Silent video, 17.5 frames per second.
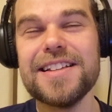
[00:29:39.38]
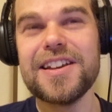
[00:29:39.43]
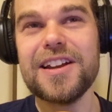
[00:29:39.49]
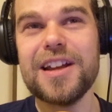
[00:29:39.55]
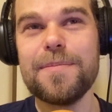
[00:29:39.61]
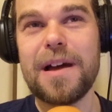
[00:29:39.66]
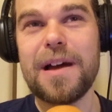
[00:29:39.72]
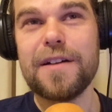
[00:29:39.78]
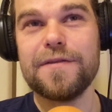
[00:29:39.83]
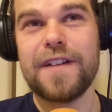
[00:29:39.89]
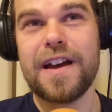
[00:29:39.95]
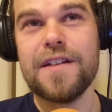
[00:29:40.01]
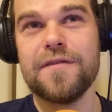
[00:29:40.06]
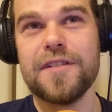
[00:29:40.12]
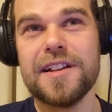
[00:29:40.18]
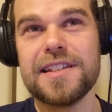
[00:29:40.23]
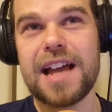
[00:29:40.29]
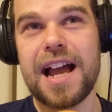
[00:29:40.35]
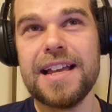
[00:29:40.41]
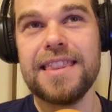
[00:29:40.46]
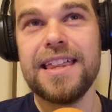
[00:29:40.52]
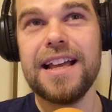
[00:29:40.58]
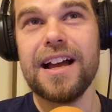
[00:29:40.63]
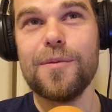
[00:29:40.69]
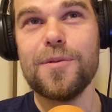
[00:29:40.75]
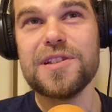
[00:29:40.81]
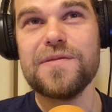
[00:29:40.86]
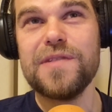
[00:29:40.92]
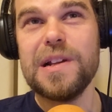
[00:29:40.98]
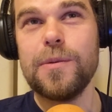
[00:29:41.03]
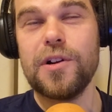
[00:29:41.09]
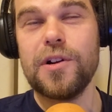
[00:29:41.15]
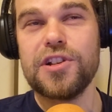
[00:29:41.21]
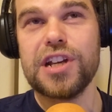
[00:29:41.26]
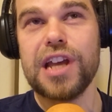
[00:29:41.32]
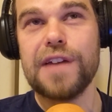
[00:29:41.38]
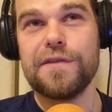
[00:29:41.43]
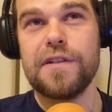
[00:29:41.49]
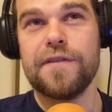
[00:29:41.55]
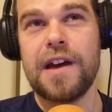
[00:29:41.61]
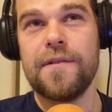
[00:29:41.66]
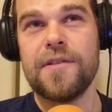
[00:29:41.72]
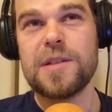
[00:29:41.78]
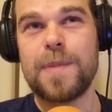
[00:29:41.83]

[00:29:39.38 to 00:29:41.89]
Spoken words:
don't know about favourites. I think I wasn't really watching it for favourites,